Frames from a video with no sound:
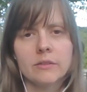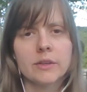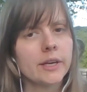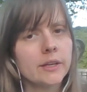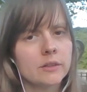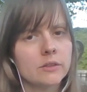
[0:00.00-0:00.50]

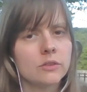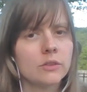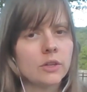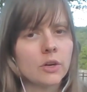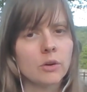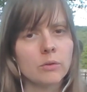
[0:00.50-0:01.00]
kids,
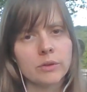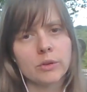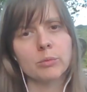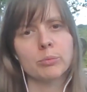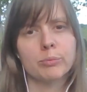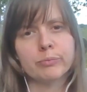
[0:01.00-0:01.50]
you know, when
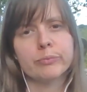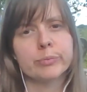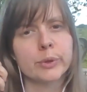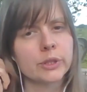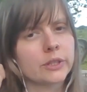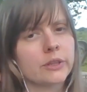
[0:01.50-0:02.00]
you're
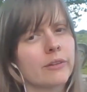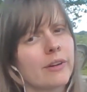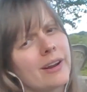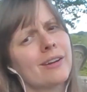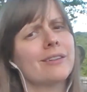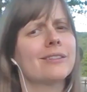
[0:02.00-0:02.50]
brushing their
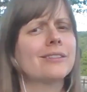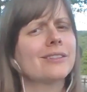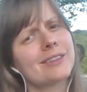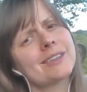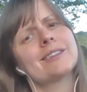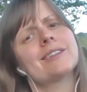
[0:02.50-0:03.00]
hair and
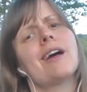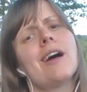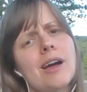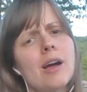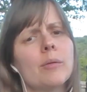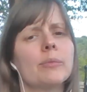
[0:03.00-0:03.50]
they're like,
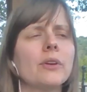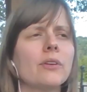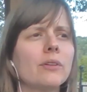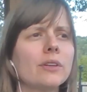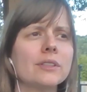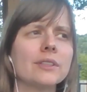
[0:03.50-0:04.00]
stop, you
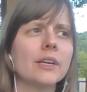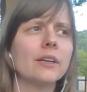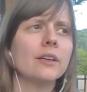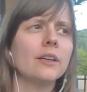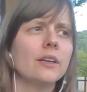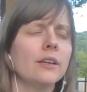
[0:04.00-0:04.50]
know, it's like,